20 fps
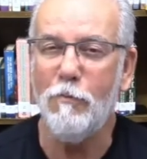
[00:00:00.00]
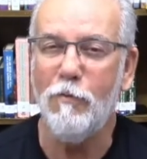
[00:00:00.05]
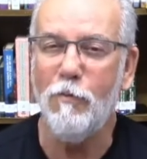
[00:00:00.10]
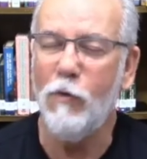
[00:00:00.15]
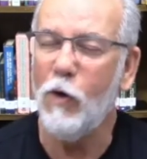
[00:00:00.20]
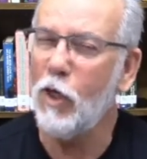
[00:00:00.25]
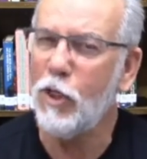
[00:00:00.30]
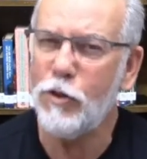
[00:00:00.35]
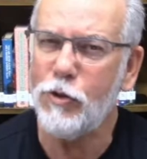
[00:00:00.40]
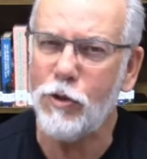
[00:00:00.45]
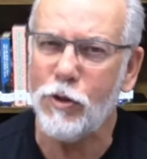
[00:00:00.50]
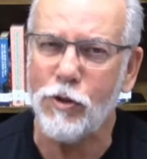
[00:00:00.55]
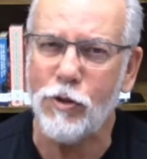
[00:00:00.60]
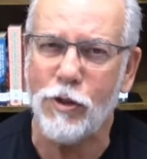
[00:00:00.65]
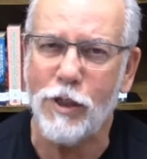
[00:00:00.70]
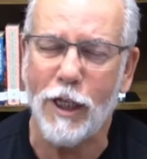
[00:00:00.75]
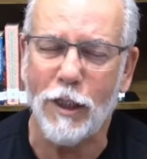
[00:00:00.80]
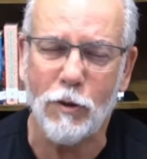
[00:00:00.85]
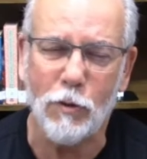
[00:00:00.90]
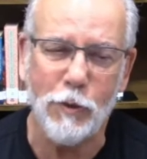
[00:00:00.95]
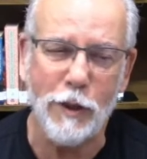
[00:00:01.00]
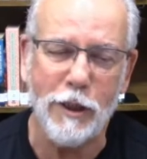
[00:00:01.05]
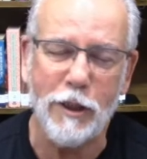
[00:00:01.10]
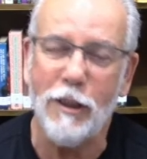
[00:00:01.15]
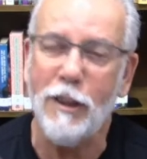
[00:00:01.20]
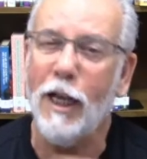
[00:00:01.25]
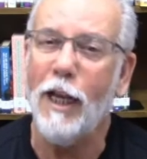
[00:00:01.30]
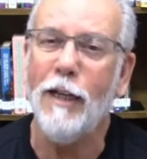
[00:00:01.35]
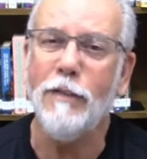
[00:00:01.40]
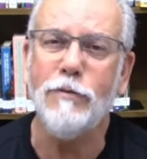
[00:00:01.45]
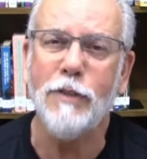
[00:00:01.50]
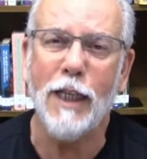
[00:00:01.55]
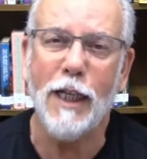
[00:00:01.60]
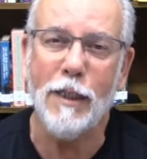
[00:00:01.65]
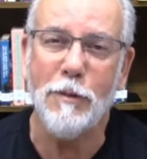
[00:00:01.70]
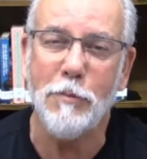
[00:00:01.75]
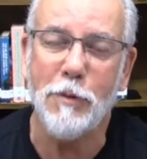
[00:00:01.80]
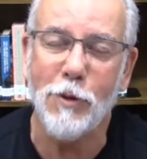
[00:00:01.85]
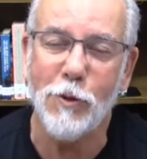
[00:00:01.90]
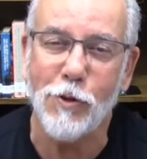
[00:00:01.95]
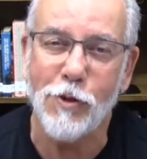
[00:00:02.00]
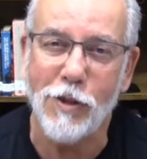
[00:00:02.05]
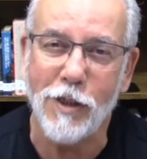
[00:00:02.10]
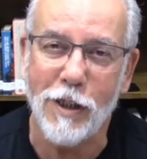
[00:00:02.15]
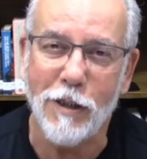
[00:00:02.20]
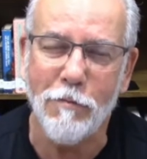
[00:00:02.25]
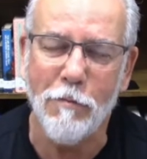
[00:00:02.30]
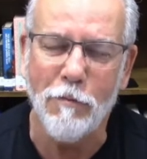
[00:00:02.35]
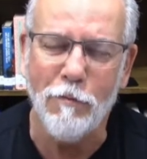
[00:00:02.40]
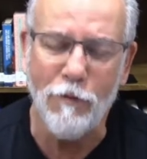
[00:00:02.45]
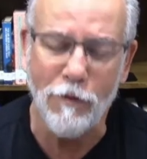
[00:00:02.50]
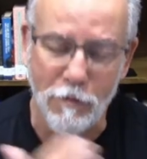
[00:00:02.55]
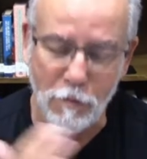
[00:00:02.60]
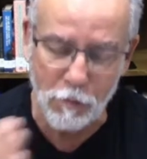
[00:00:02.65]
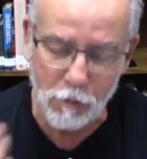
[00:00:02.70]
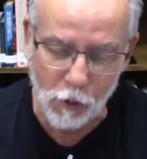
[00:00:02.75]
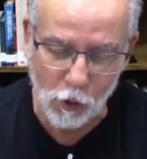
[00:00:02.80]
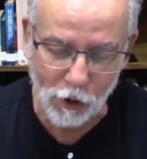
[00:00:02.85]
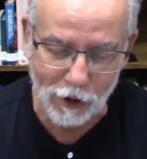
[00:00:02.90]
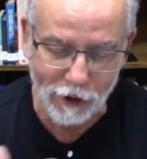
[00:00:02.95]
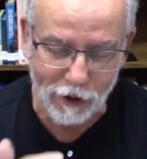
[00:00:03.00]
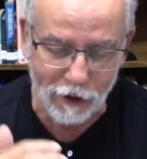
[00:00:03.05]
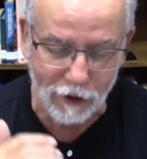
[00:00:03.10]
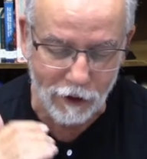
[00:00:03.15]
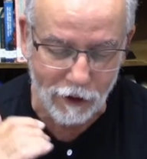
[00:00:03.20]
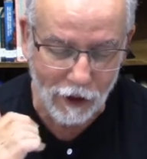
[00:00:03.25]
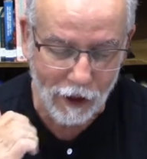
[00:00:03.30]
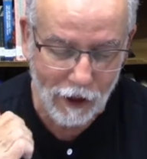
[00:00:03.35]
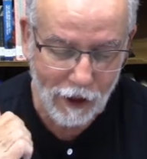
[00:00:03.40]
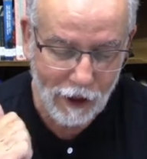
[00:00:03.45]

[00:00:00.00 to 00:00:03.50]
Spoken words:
verses that we didn't have time to see, important,